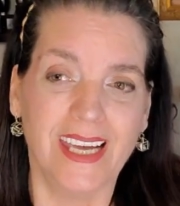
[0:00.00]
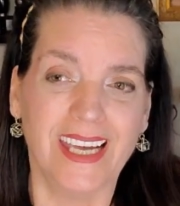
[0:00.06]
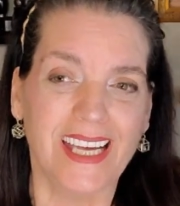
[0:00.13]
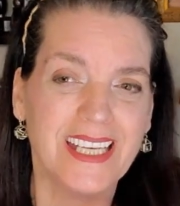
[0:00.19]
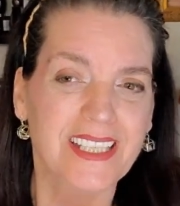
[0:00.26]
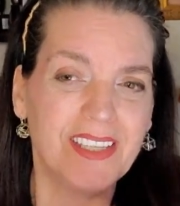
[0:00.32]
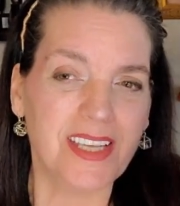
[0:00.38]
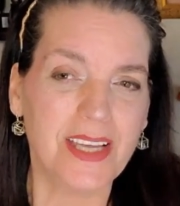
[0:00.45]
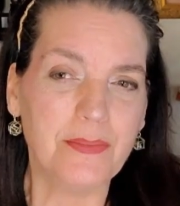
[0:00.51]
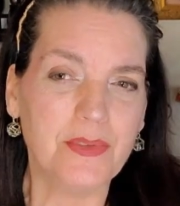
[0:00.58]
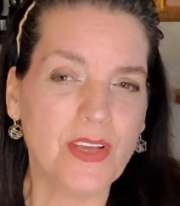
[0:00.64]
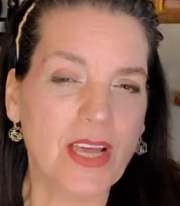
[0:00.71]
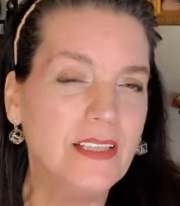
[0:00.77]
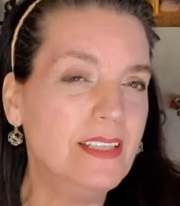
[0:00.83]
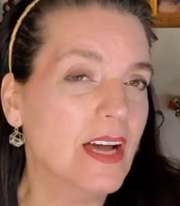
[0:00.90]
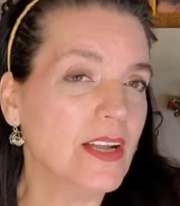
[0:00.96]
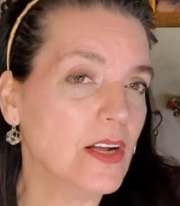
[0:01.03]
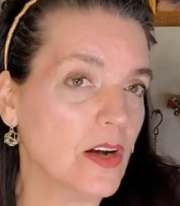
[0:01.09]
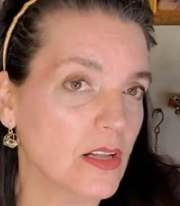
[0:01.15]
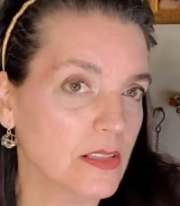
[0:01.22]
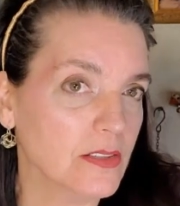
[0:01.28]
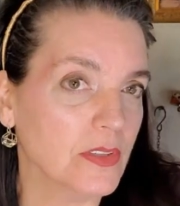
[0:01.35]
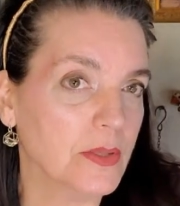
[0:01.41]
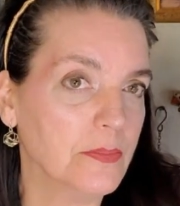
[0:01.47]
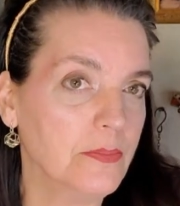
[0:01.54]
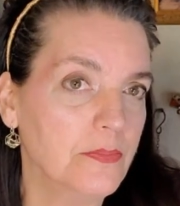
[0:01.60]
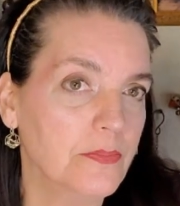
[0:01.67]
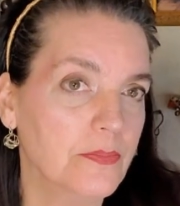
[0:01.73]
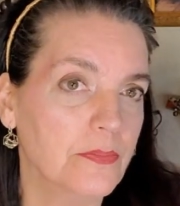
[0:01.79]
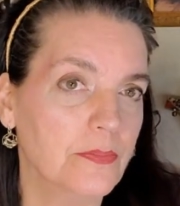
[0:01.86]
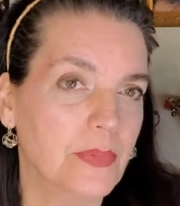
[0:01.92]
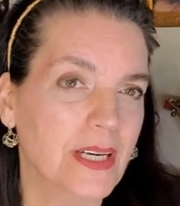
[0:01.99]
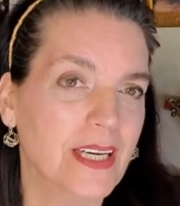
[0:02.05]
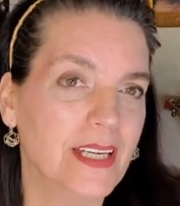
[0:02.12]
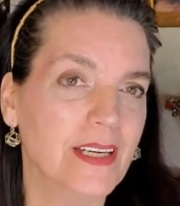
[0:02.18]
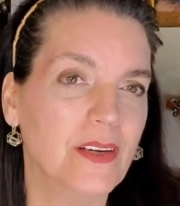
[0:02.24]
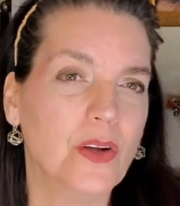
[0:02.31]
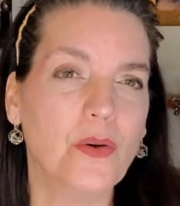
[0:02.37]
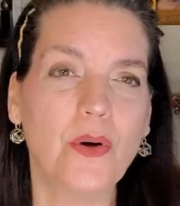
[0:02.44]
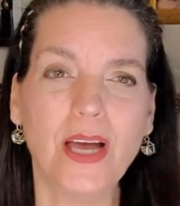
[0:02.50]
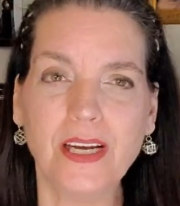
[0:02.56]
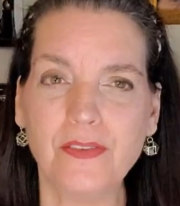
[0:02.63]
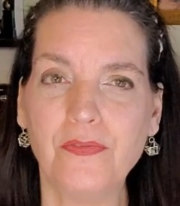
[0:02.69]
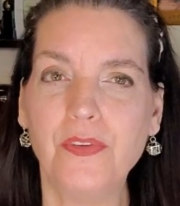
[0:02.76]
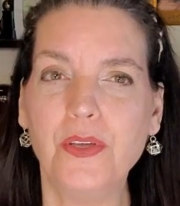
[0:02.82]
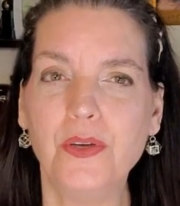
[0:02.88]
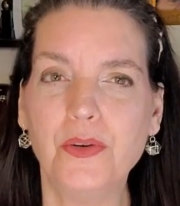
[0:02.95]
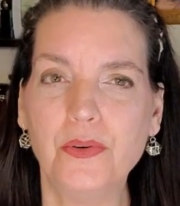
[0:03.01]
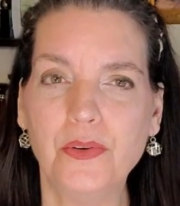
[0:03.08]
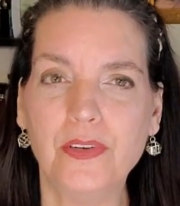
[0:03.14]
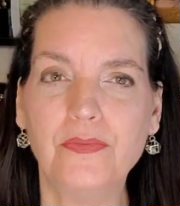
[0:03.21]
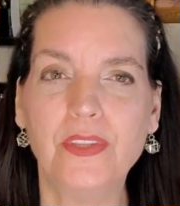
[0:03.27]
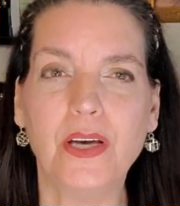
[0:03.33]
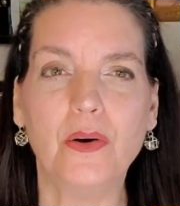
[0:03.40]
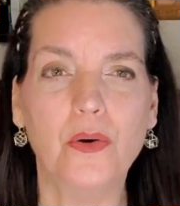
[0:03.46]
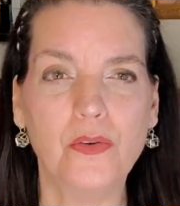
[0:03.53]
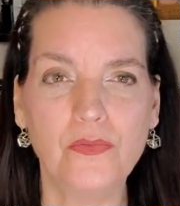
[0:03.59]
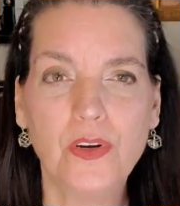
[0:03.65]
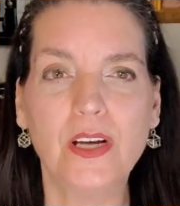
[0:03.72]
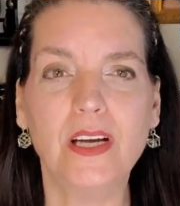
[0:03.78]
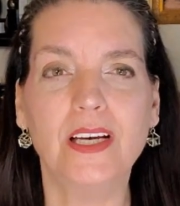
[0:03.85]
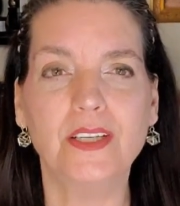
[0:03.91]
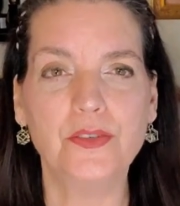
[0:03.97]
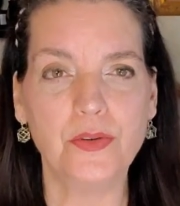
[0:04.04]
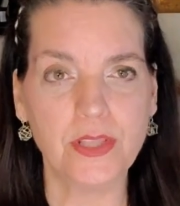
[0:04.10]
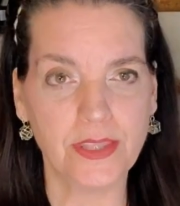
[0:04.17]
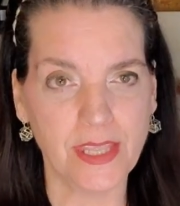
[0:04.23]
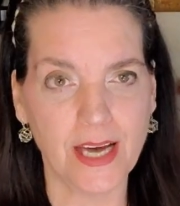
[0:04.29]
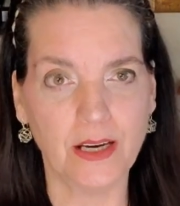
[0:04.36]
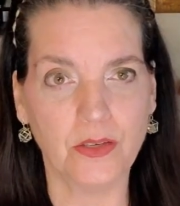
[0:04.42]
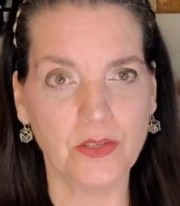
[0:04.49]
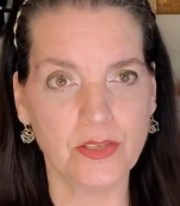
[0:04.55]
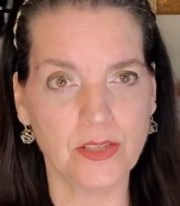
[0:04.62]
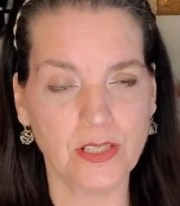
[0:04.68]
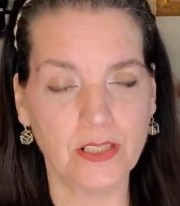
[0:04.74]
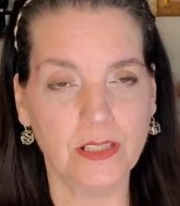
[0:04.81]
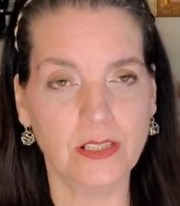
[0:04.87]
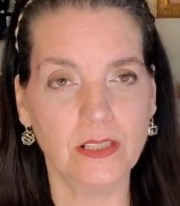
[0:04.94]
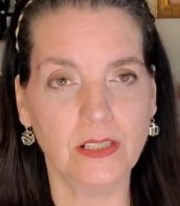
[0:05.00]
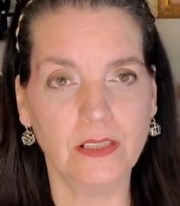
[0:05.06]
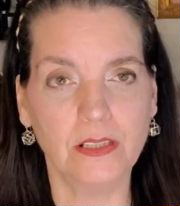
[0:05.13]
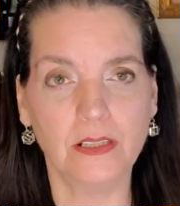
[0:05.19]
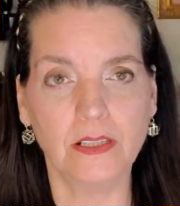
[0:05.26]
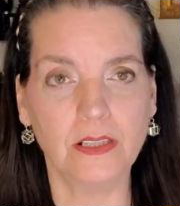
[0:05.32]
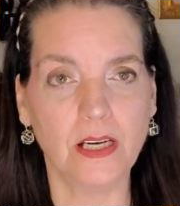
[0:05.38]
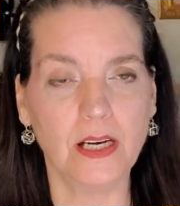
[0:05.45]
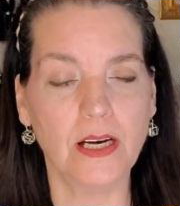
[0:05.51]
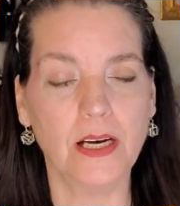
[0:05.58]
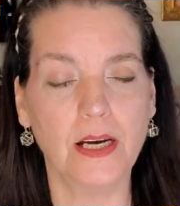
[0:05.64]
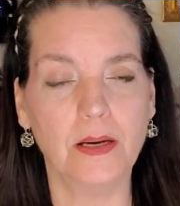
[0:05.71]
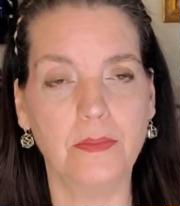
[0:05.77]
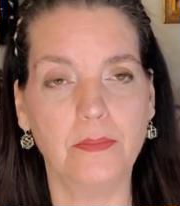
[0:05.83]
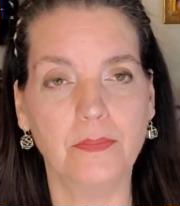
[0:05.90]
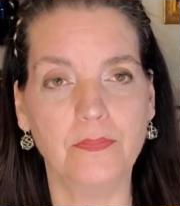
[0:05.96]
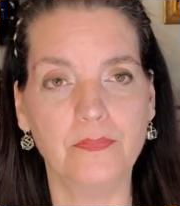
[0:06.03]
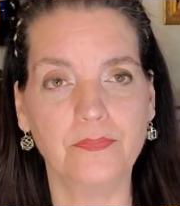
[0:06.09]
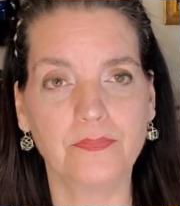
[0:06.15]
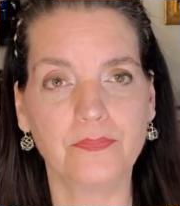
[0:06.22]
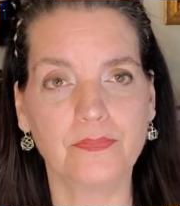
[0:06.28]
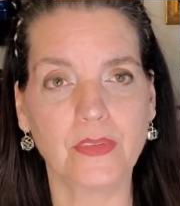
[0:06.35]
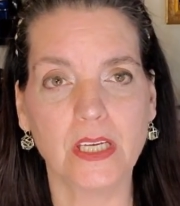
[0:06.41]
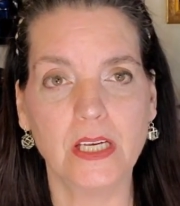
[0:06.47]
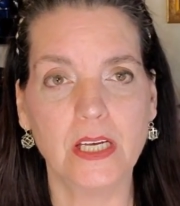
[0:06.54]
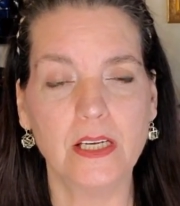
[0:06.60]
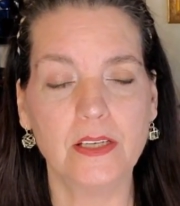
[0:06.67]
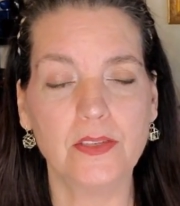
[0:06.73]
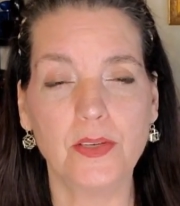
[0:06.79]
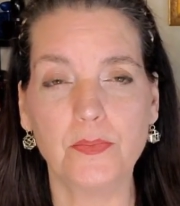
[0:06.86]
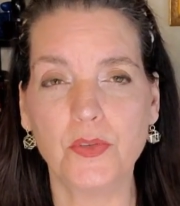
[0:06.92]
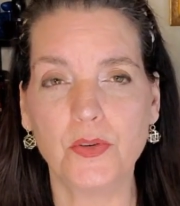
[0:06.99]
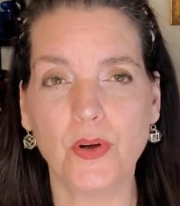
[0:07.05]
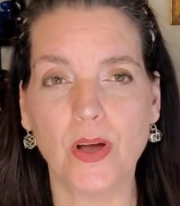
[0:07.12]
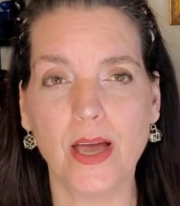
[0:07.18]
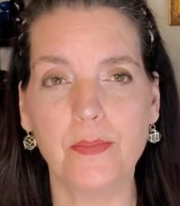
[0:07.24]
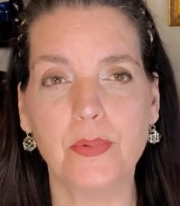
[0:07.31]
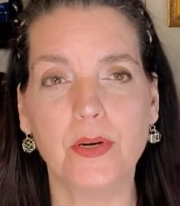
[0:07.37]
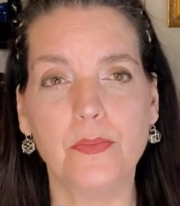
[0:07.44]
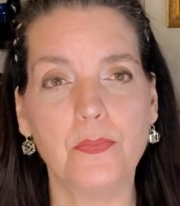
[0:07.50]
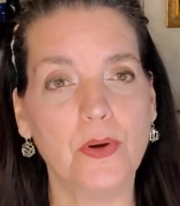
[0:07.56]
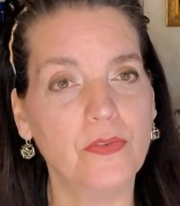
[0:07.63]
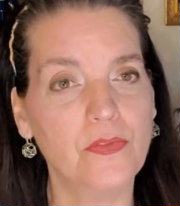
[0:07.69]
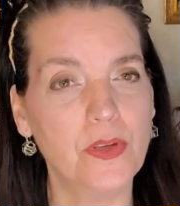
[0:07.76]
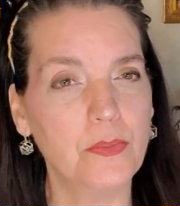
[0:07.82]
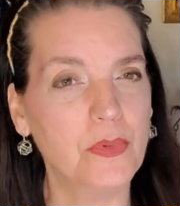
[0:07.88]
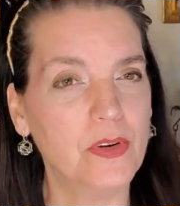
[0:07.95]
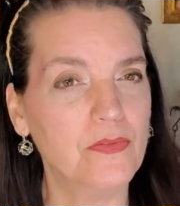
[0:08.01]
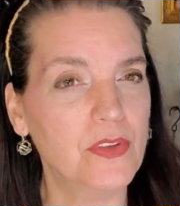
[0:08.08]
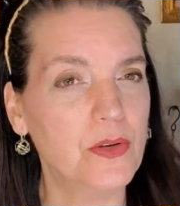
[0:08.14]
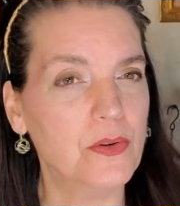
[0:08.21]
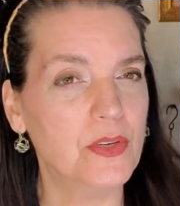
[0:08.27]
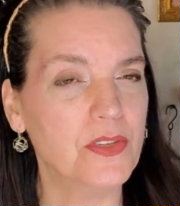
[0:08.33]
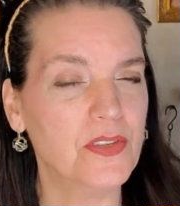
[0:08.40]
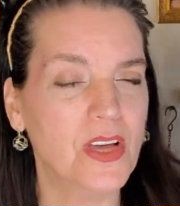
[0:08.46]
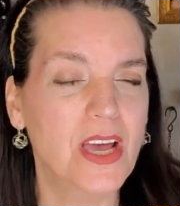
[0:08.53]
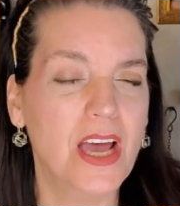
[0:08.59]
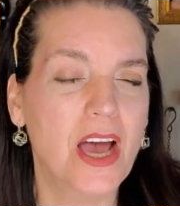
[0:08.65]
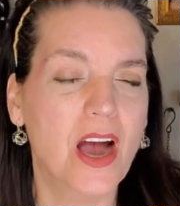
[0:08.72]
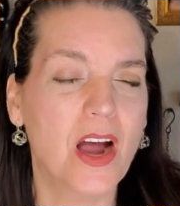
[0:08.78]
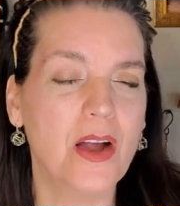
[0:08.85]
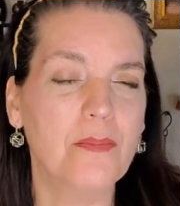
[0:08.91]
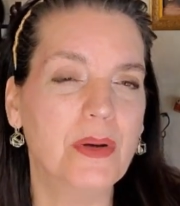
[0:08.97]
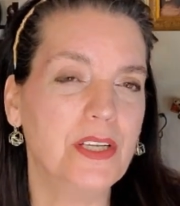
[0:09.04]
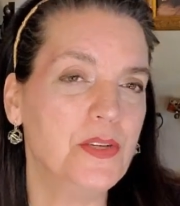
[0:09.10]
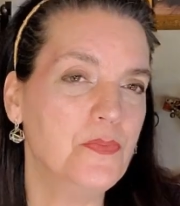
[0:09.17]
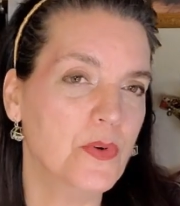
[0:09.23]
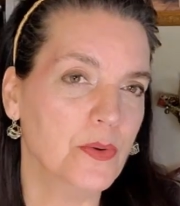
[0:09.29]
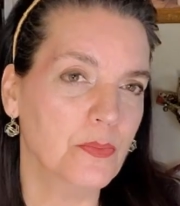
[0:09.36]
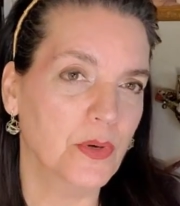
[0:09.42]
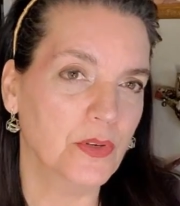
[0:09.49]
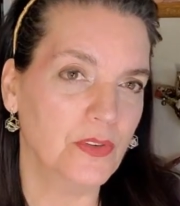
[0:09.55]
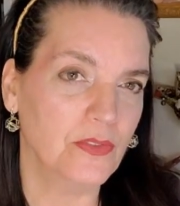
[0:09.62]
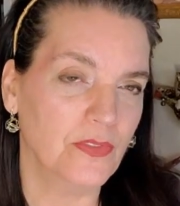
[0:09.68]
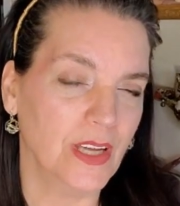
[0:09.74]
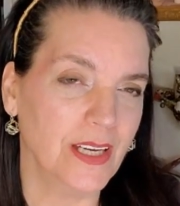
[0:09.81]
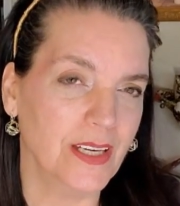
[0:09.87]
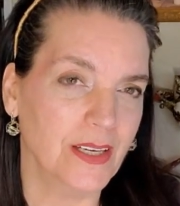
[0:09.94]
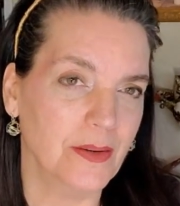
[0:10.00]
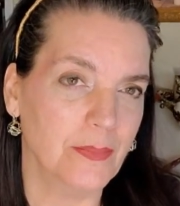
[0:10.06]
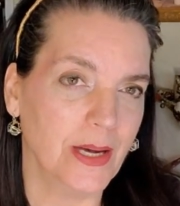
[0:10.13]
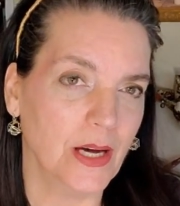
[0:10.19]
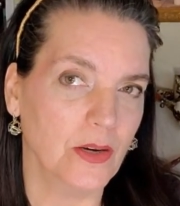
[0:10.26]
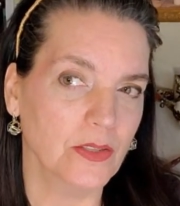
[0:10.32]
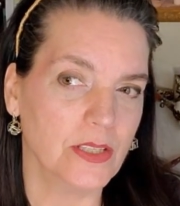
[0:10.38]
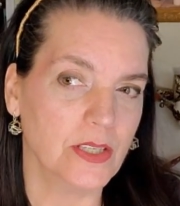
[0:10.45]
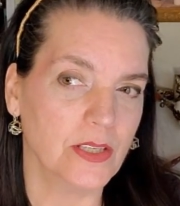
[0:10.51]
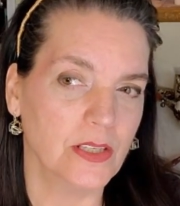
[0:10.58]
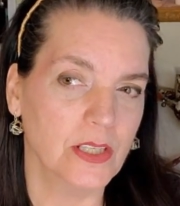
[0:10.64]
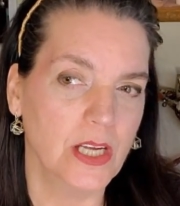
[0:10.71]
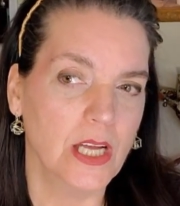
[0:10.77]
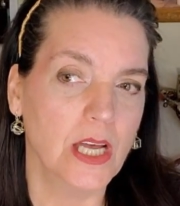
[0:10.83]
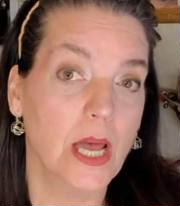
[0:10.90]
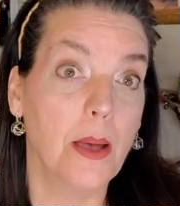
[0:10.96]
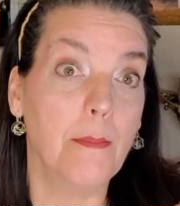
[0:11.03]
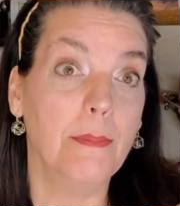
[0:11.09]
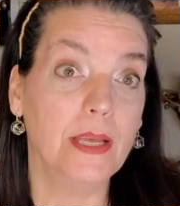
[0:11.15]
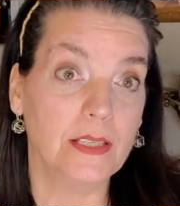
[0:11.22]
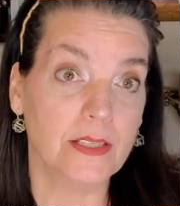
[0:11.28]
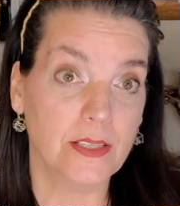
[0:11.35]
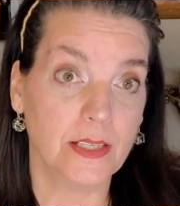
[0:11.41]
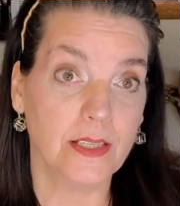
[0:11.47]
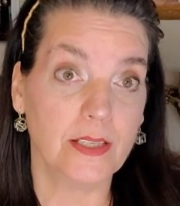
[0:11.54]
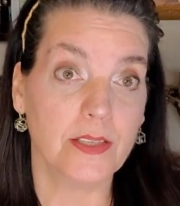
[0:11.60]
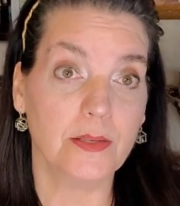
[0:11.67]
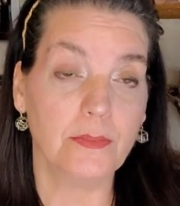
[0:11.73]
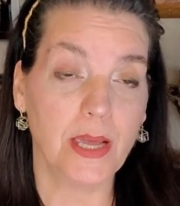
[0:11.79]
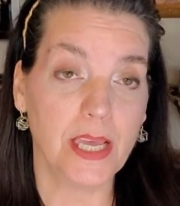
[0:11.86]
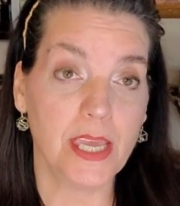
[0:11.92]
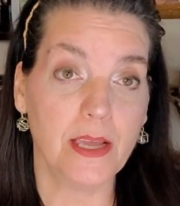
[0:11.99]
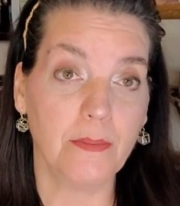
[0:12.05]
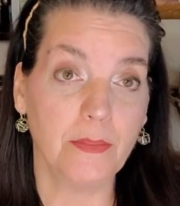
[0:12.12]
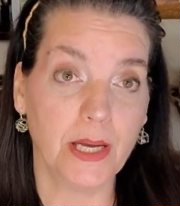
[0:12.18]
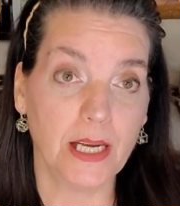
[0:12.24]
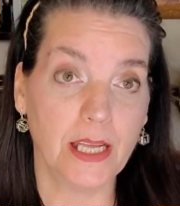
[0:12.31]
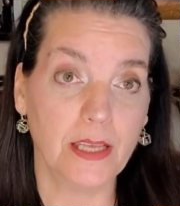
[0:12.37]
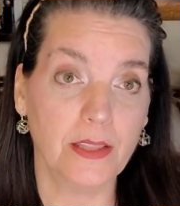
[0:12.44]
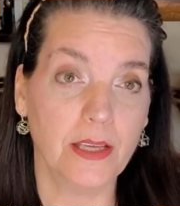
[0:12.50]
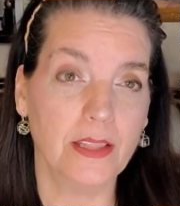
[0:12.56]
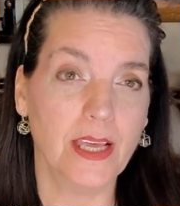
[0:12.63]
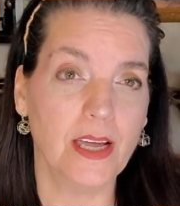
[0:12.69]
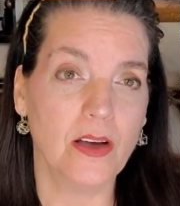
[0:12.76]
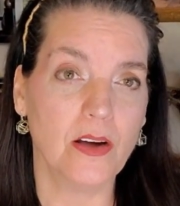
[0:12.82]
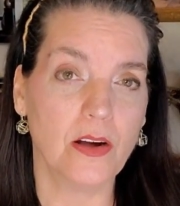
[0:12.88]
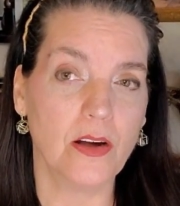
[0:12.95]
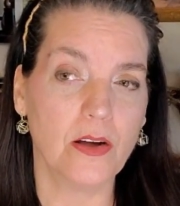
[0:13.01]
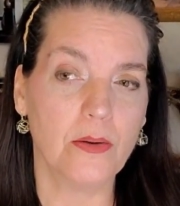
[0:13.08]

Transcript: it seems like not all of them, but quite a few of the over 100,000 um, subscriber perfume reviewers are much more motivated about business and making money than they are